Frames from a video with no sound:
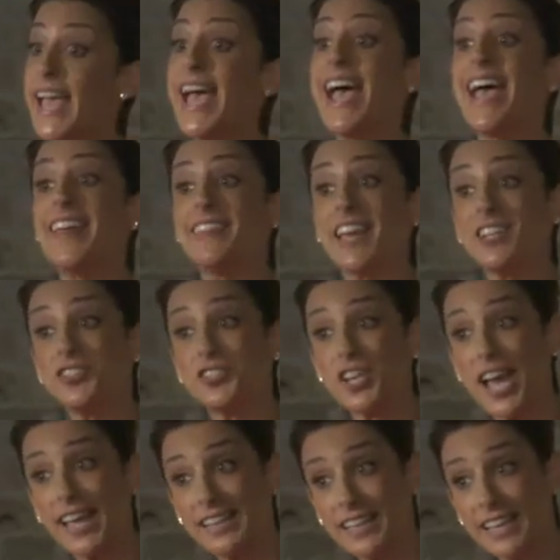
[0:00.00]
and then
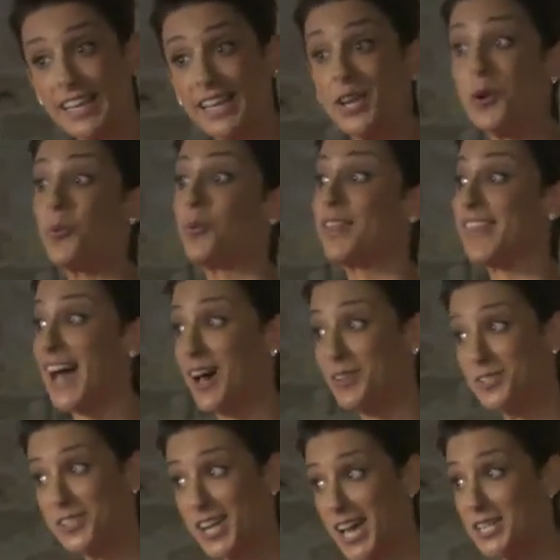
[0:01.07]
gently,
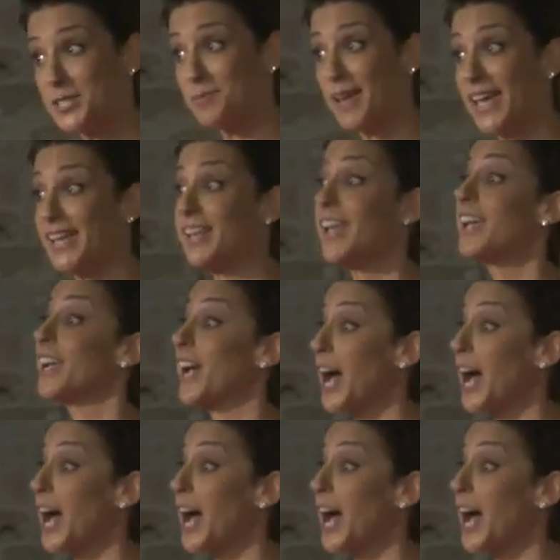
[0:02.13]
without judgment,